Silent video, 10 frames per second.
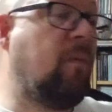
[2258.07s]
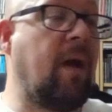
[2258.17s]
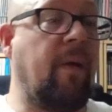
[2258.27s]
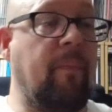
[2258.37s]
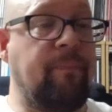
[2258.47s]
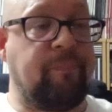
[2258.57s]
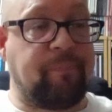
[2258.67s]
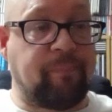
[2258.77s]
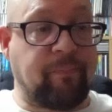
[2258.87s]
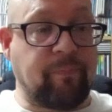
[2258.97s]
well.
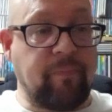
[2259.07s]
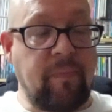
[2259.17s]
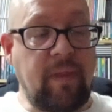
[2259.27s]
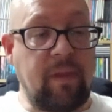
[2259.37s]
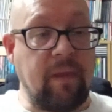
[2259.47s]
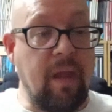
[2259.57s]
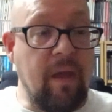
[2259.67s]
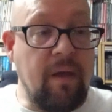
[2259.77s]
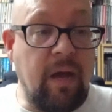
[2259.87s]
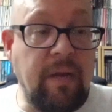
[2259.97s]

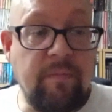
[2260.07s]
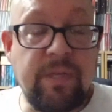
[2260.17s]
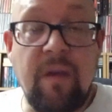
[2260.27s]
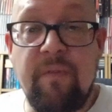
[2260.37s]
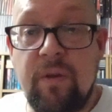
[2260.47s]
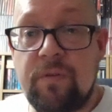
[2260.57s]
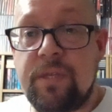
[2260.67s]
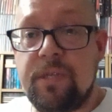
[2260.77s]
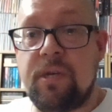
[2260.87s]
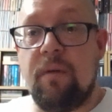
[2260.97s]
And it was overlooked
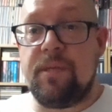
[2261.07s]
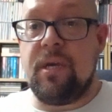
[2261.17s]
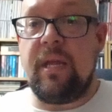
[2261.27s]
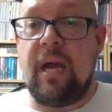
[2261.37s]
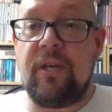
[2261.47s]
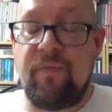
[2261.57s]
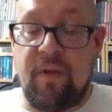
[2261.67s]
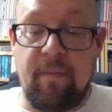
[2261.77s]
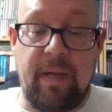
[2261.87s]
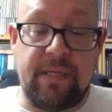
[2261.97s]
at the time. It certainly aged
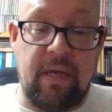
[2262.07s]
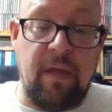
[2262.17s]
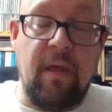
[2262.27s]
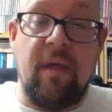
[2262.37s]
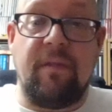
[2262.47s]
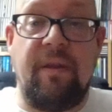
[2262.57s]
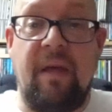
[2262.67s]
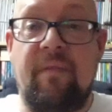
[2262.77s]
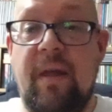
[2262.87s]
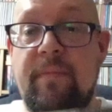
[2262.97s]
far better than
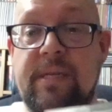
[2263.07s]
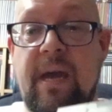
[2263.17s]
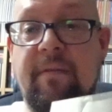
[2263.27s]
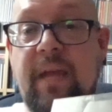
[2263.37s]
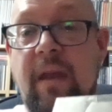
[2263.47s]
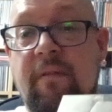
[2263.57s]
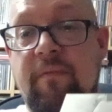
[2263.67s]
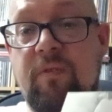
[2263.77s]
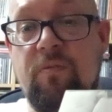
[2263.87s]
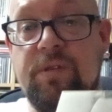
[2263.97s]
Never Let Me Down Again. And
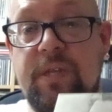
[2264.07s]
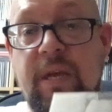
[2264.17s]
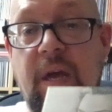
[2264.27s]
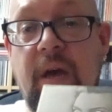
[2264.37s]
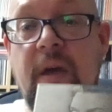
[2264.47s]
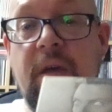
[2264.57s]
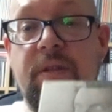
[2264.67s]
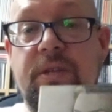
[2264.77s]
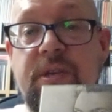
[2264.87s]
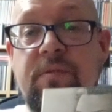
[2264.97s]
of course, the
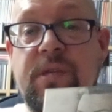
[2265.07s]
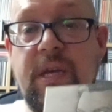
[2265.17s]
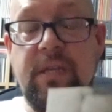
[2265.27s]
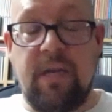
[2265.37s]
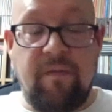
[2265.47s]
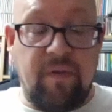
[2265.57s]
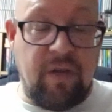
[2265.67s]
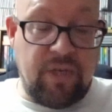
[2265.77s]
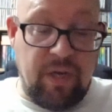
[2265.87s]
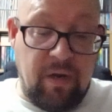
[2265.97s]
2 CD
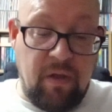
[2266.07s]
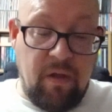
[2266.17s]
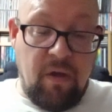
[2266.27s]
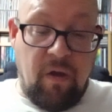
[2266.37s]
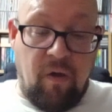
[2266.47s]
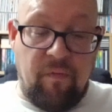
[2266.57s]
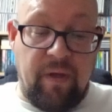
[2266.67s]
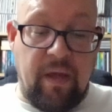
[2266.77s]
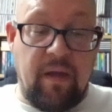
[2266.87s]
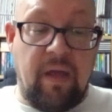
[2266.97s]
version of
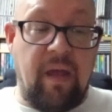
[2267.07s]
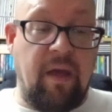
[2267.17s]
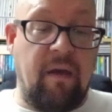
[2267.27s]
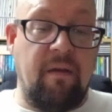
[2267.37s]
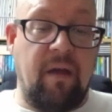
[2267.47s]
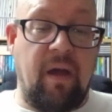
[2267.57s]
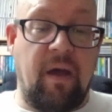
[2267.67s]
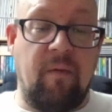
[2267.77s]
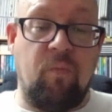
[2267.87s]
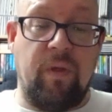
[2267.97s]
it here
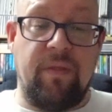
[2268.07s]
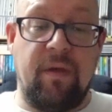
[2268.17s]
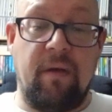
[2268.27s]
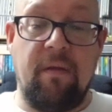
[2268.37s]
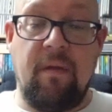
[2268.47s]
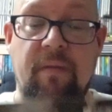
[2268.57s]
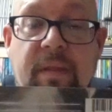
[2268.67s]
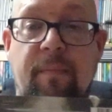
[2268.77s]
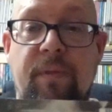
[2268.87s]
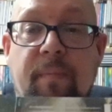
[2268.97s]
with
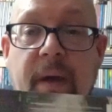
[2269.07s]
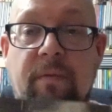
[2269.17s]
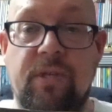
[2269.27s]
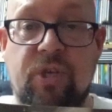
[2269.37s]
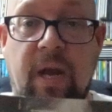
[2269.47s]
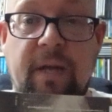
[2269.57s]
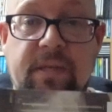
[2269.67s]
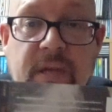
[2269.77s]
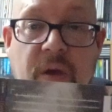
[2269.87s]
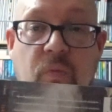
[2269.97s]
the bonus
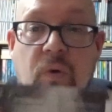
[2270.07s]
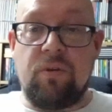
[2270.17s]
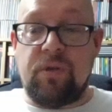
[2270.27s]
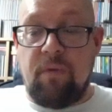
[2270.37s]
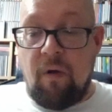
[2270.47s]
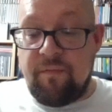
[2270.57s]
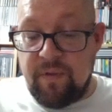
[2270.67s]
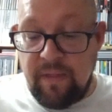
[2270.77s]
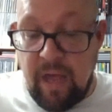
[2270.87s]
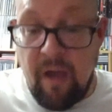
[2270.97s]
tracks was
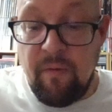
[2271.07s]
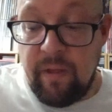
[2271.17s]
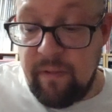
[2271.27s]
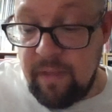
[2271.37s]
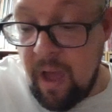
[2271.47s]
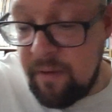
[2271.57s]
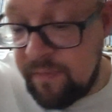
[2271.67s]
often the only